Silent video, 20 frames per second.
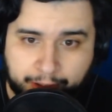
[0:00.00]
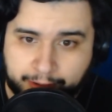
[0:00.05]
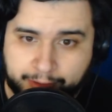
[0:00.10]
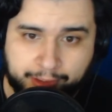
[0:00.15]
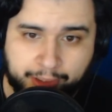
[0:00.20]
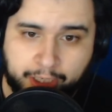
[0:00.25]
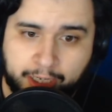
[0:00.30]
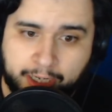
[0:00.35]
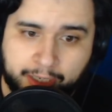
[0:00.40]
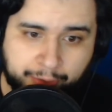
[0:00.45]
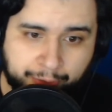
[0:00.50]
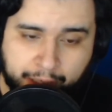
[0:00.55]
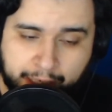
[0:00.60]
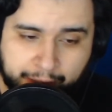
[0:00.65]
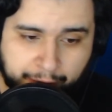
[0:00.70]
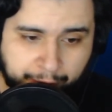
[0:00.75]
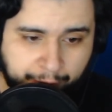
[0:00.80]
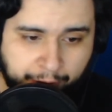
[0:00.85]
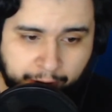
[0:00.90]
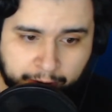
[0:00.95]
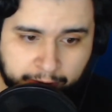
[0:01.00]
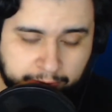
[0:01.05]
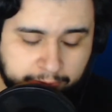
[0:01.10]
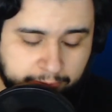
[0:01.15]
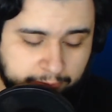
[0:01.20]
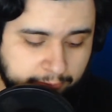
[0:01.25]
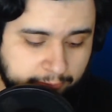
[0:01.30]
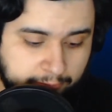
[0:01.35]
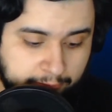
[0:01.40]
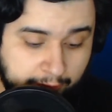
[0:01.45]
You know, I don't know.
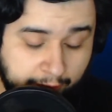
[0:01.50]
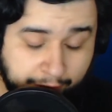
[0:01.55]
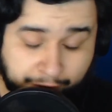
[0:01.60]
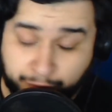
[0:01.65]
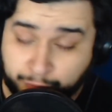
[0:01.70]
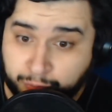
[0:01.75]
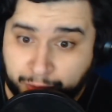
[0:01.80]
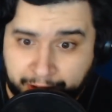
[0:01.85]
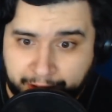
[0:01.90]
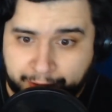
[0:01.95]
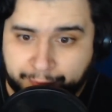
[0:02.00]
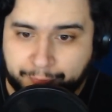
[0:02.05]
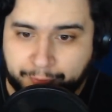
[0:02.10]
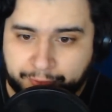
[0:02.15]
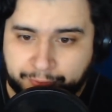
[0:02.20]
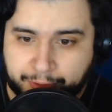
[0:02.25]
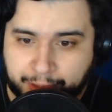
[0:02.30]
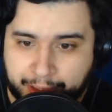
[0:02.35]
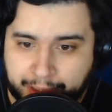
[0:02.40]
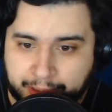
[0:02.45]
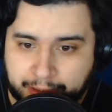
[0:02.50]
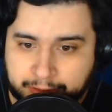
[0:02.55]
That's really frustrating.